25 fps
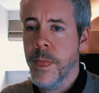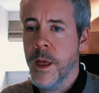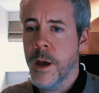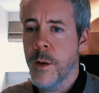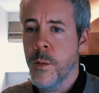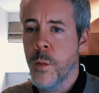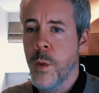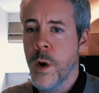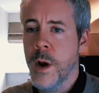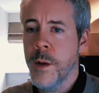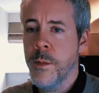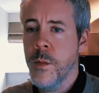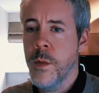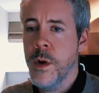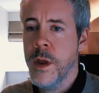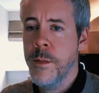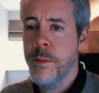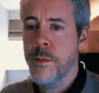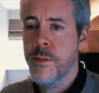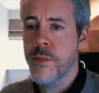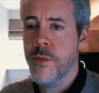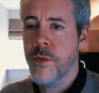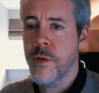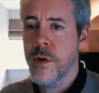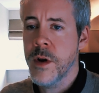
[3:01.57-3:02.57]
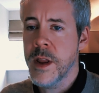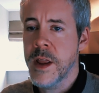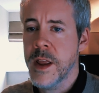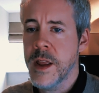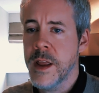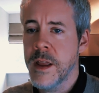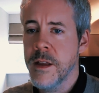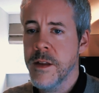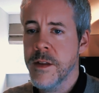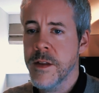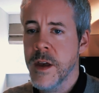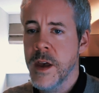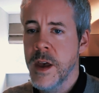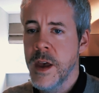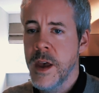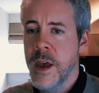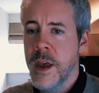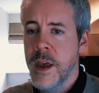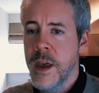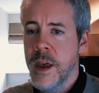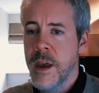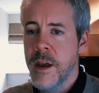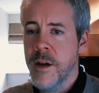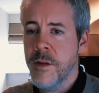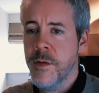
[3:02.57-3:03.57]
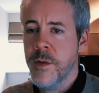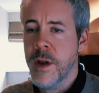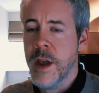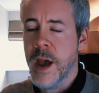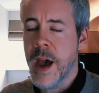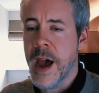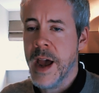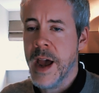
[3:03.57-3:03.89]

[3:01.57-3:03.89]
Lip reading: and when we breathe, if we